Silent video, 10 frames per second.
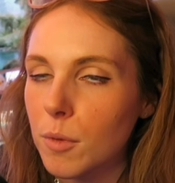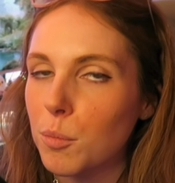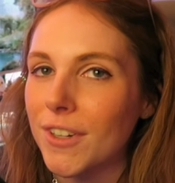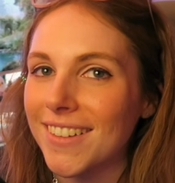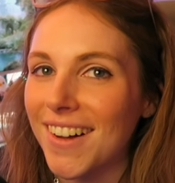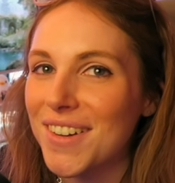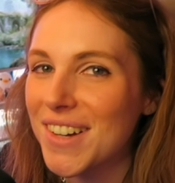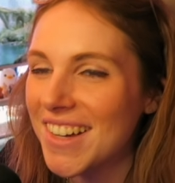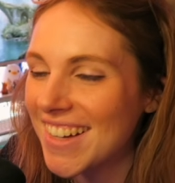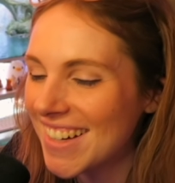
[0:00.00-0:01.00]
Bring it
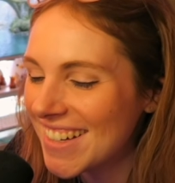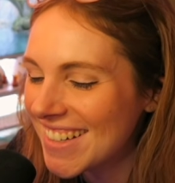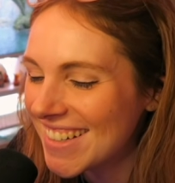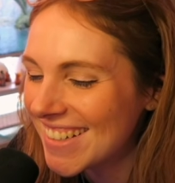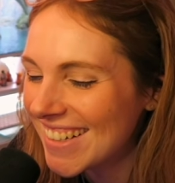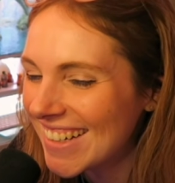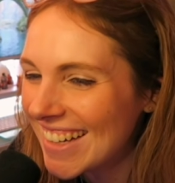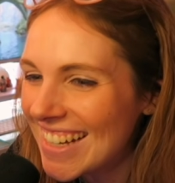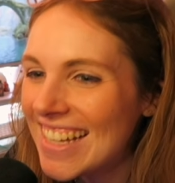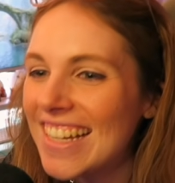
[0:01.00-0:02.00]
off.
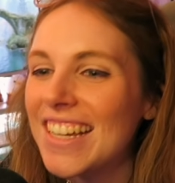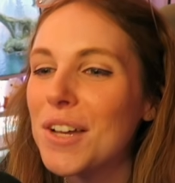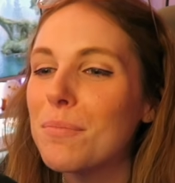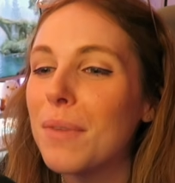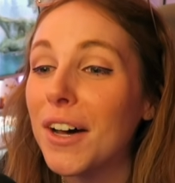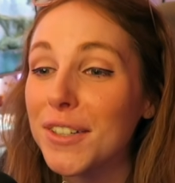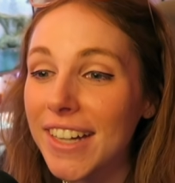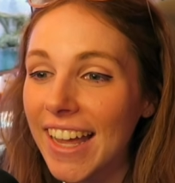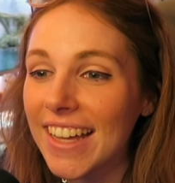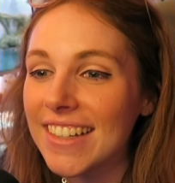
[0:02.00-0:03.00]

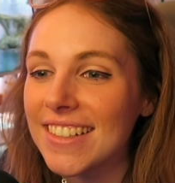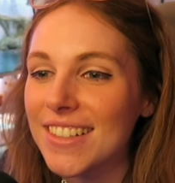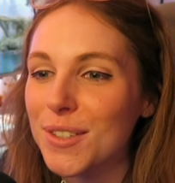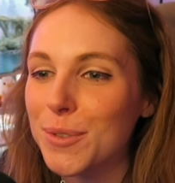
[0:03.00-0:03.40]
Belrand